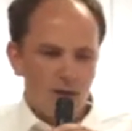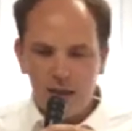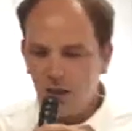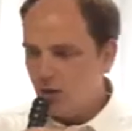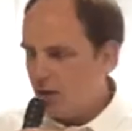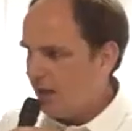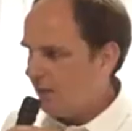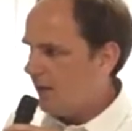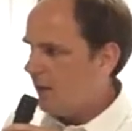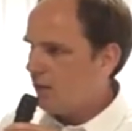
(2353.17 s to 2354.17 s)
they all
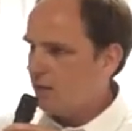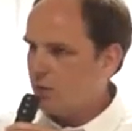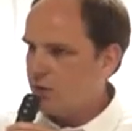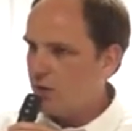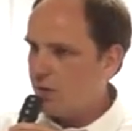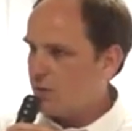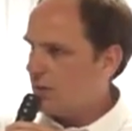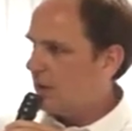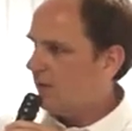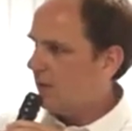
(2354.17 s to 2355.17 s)
have their
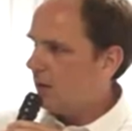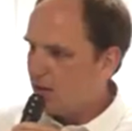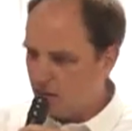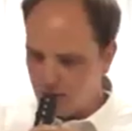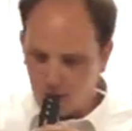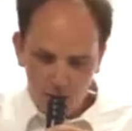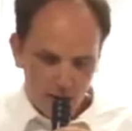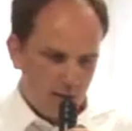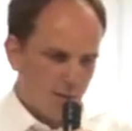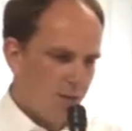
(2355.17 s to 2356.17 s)
crop-specific or
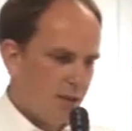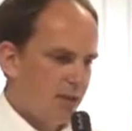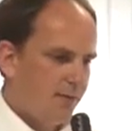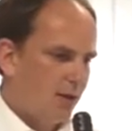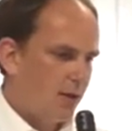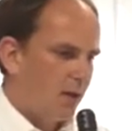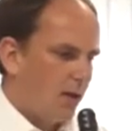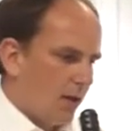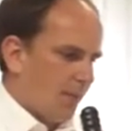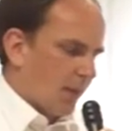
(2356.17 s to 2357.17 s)
organism-specific
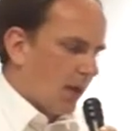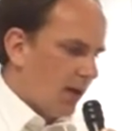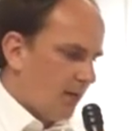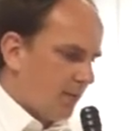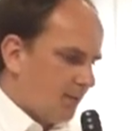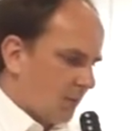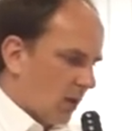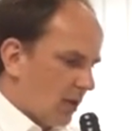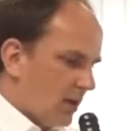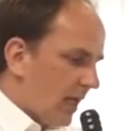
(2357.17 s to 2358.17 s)

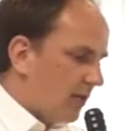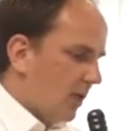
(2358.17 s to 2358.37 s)
CN